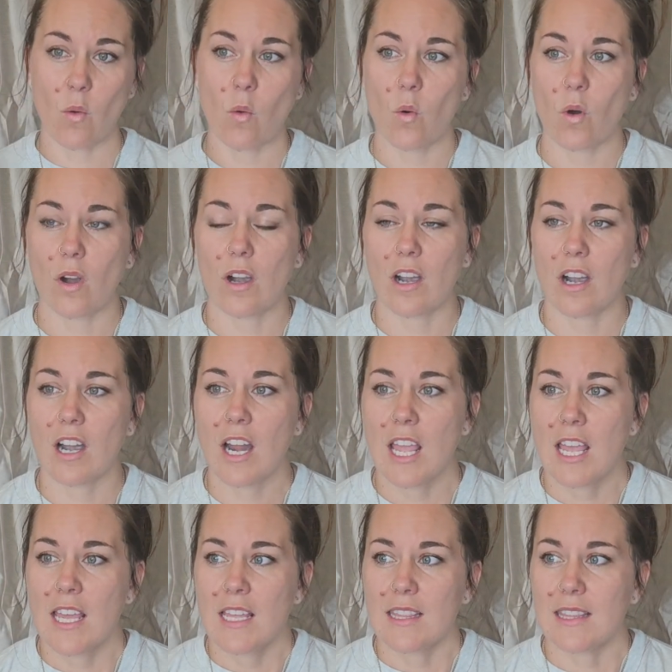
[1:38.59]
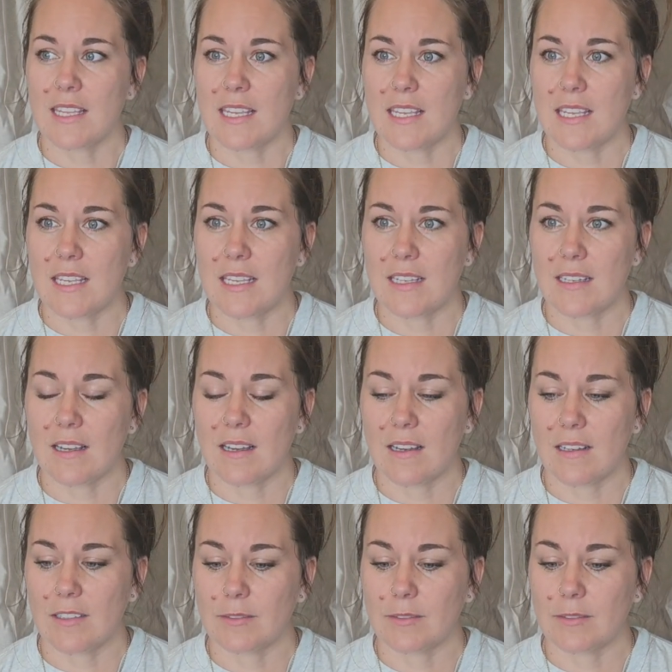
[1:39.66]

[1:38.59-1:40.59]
or the